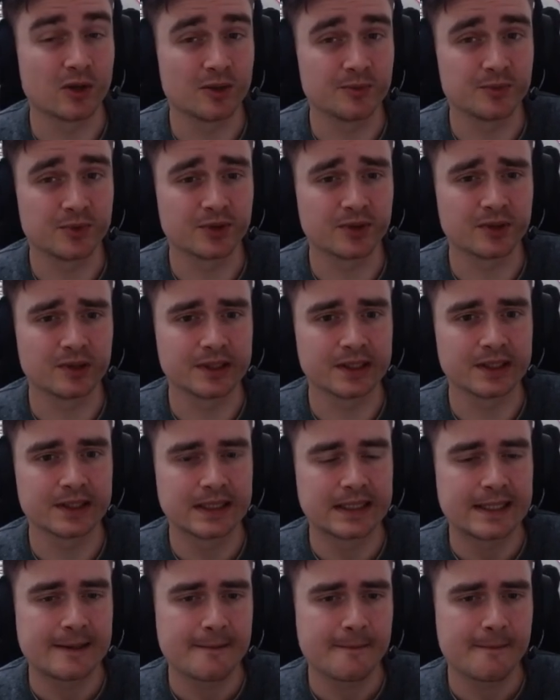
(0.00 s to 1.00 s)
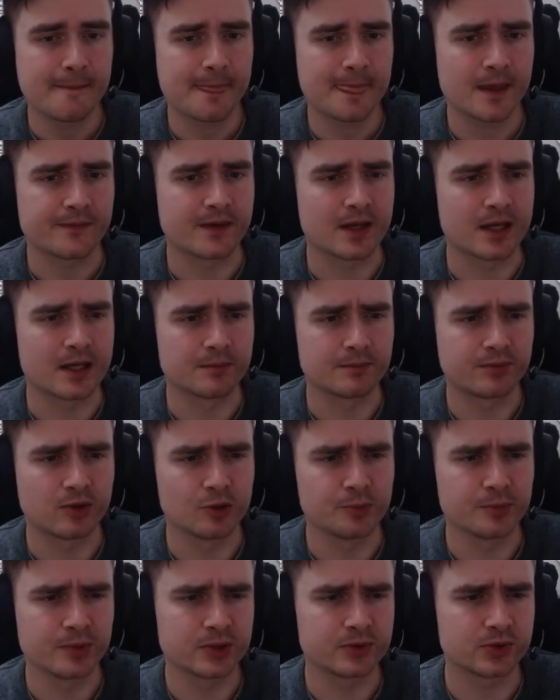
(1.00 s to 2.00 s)
him too early, then
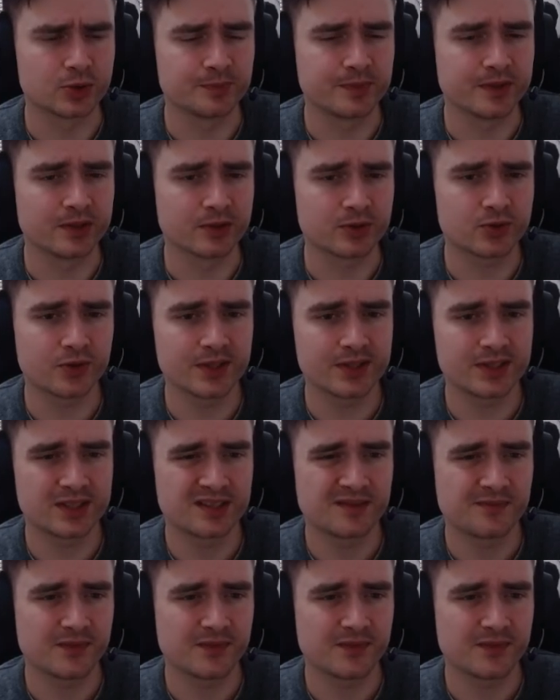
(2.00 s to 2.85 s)
Prometheus should be your choice.